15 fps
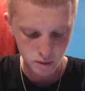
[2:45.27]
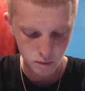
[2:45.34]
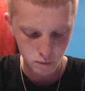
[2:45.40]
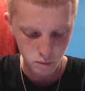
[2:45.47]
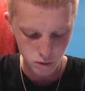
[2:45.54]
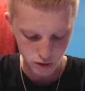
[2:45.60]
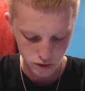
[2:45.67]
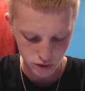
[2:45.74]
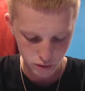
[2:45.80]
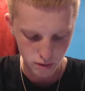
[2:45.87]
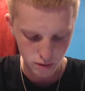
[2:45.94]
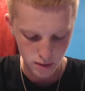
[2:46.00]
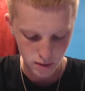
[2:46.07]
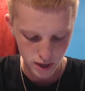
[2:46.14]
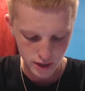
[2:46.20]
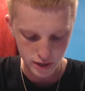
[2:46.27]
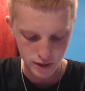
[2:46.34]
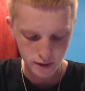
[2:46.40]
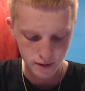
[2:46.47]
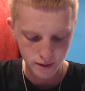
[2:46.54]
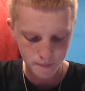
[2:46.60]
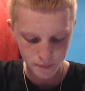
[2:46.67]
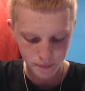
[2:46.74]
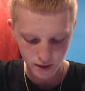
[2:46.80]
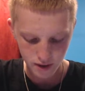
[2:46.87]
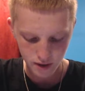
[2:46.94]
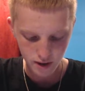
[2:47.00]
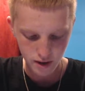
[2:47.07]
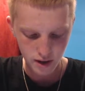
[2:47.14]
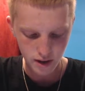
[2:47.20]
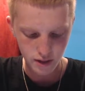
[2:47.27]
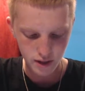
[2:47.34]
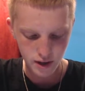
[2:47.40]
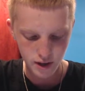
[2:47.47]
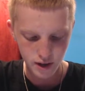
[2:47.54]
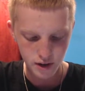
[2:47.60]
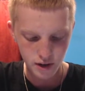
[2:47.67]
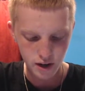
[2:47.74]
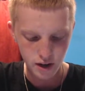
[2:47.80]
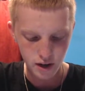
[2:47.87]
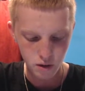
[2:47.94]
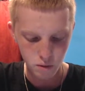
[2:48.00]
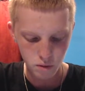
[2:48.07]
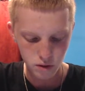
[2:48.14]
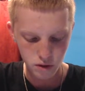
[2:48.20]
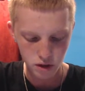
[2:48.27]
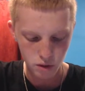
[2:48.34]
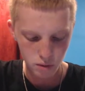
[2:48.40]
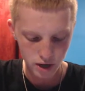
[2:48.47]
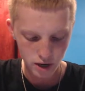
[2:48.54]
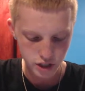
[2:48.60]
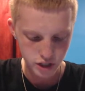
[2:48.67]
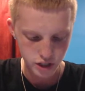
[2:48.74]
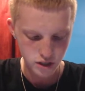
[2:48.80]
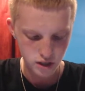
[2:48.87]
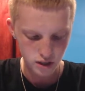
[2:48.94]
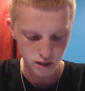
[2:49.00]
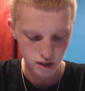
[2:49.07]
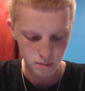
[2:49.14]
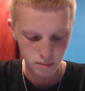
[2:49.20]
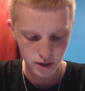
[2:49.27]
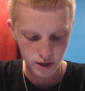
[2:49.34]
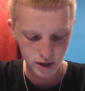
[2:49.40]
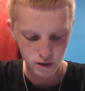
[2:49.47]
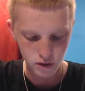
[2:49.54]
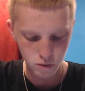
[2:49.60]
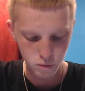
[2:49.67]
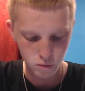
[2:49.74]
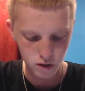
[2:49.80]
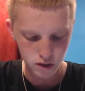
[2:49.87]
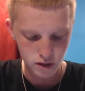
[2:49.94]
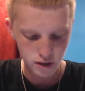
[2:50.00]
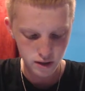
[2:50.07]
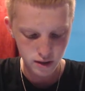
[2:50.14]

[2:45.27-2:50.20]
We're going to do our Miner, and then our... No, we're actually just going to let our Miner go to work,